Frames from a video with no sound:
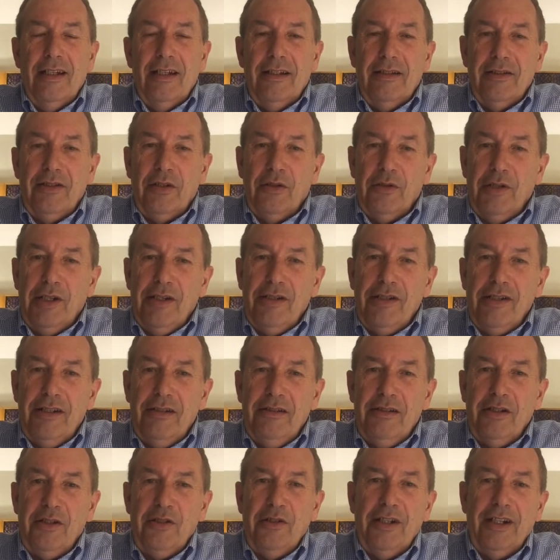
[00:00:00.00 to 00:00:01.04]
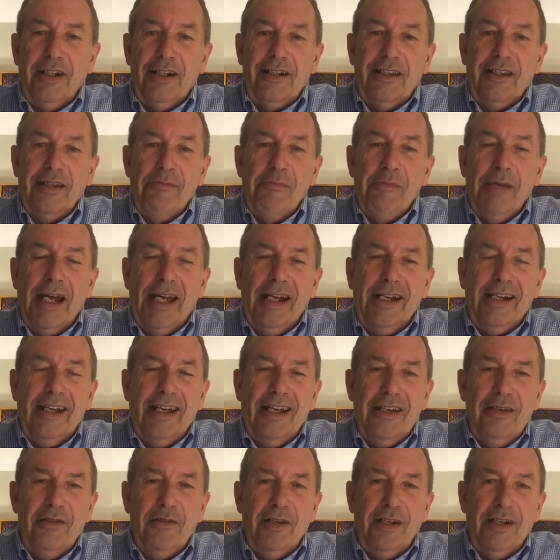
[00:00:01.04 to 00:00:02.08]
So here's a little trick. The MAC
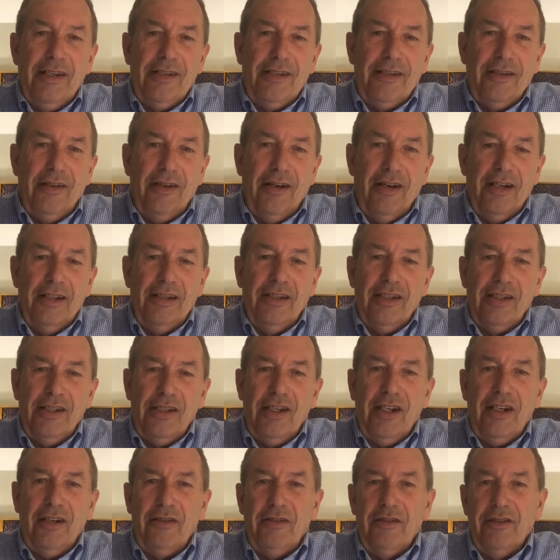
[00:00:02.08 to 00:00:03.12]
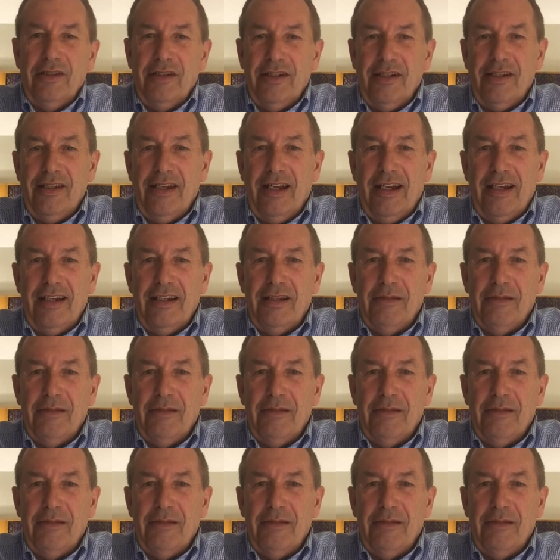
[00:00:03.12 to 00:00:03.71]
address on the sticker on the side